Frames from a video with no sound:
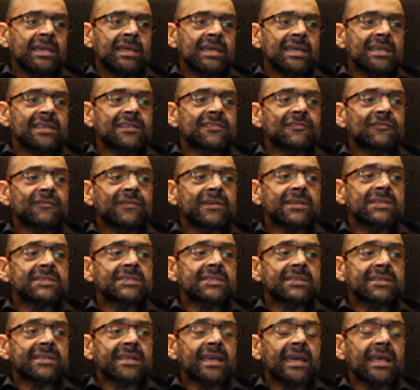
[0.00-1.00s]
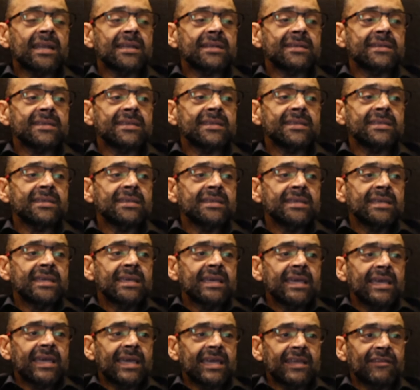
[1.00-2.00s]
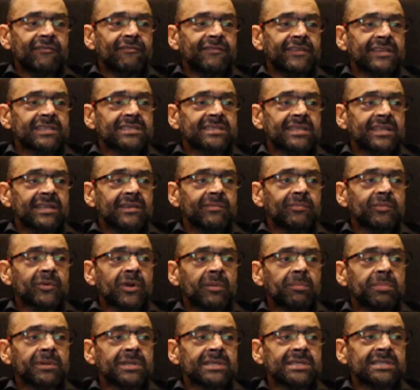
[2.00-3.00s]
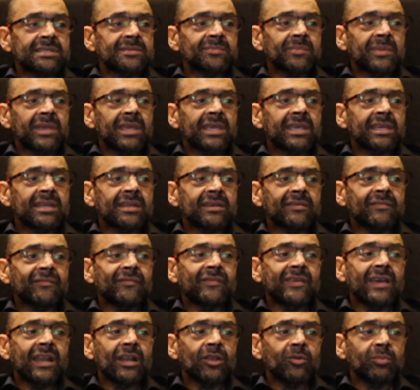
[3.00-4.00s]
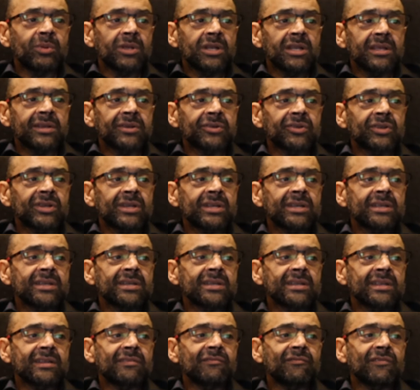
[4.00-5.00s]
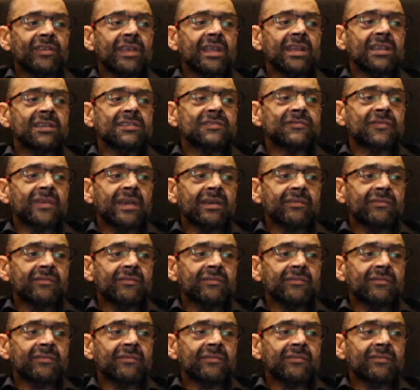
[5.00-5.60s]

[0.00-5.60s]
Its versatility and fixative properties make it a valuable ingredient in various